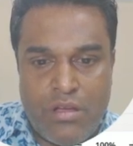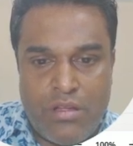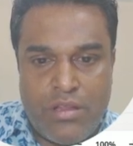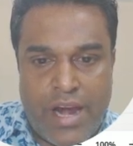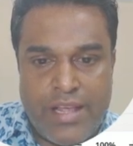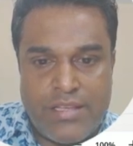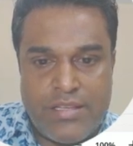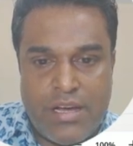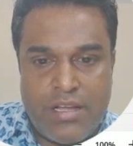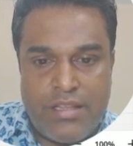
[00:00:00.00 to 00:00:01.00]
that is
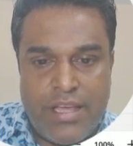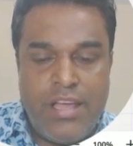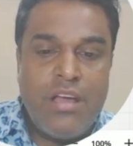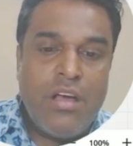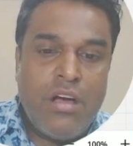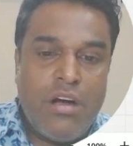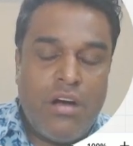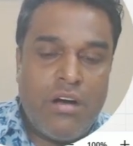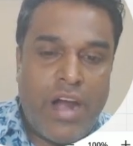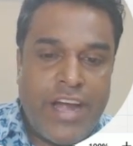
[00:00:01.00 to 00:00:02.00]
the
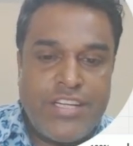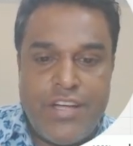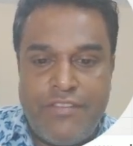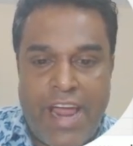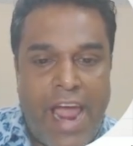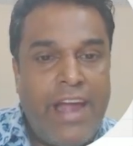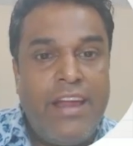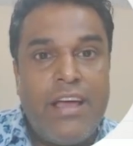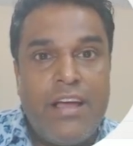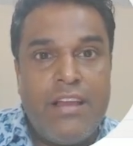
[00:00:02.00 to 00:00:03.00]
right shift
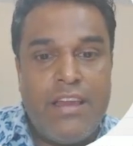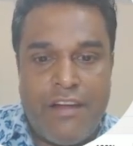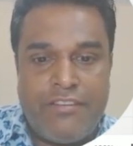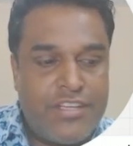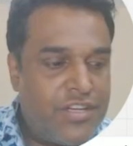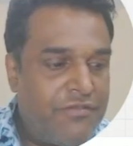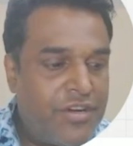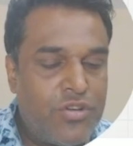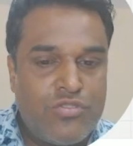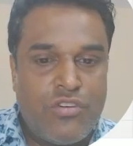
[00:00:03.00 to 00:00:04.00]
and left shift.
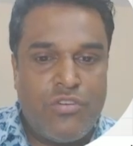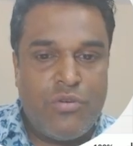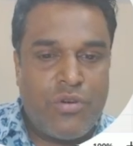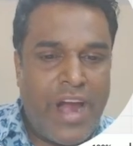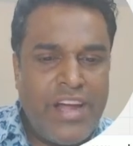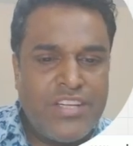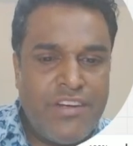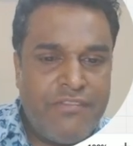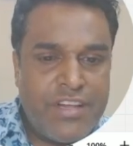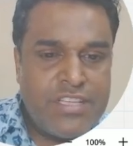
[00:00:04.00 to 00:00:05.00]
So right
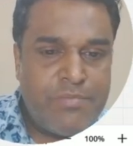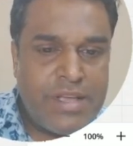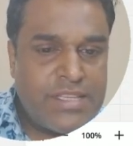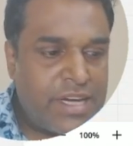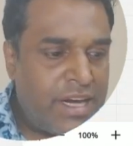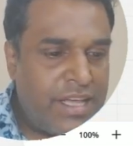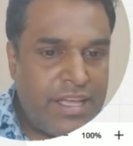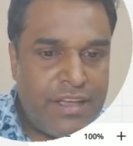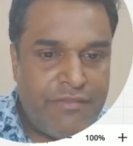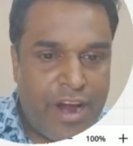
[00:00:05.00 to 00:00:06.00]
shift is
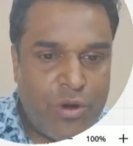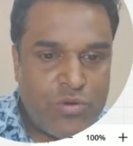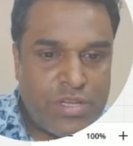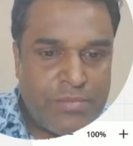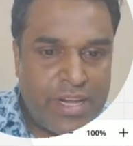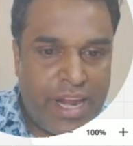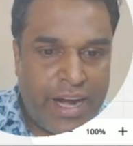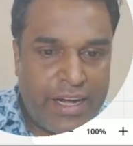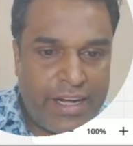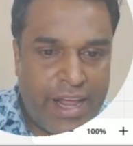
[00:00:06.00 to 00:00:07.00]
basically if I do something like
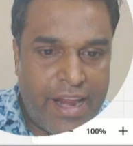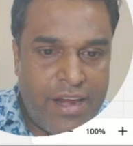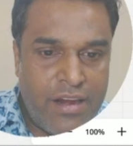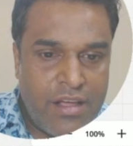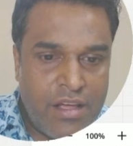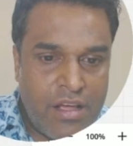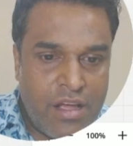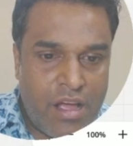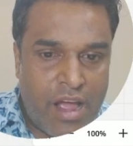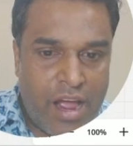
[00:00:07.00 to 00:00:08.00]
10
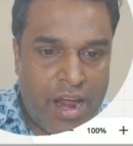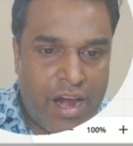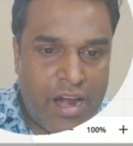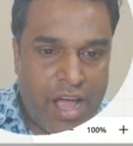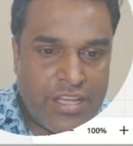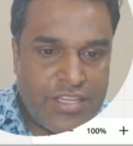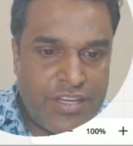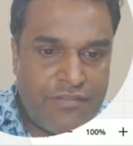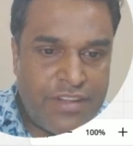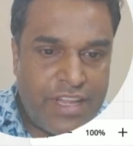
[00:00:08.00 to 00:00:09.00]
and I
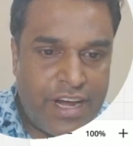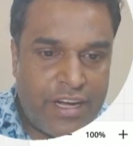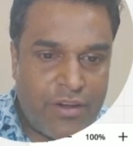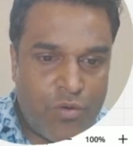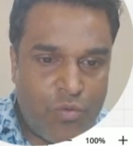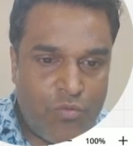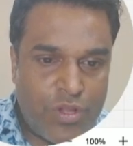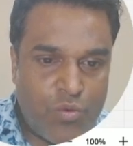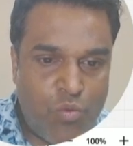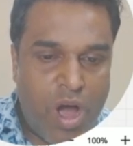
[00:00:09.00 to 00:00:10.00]
shift that
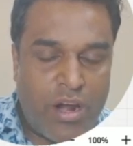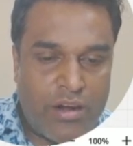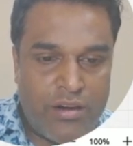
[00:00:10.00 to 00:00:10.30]
with 1,